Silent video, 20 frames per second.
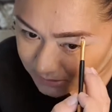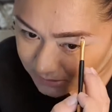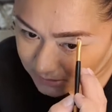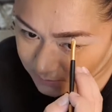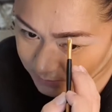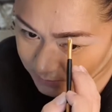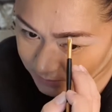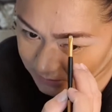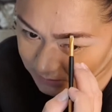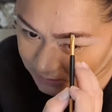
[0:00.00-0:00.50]

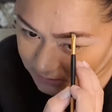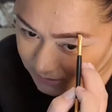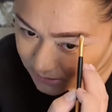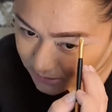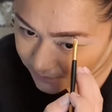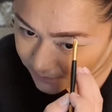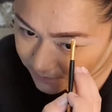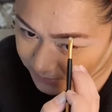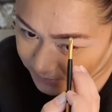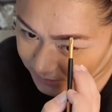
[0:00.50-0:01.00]
space
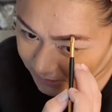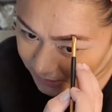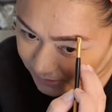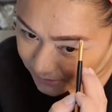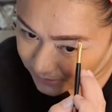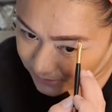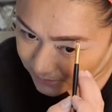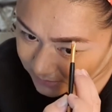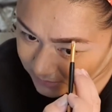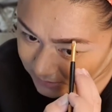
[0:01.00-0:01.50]
up there.
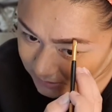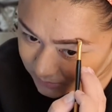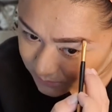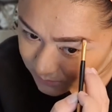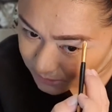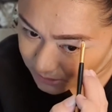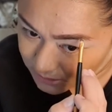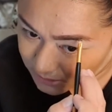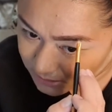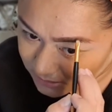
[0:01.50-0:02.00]
I'm
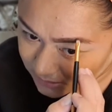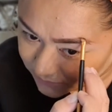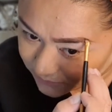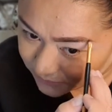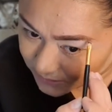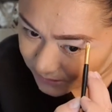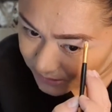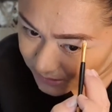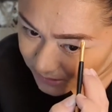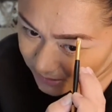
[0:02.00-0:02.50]
just gonna
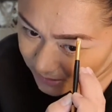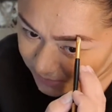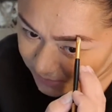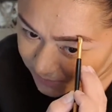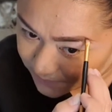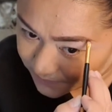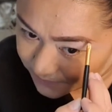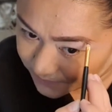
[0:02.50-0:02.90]
fill it up.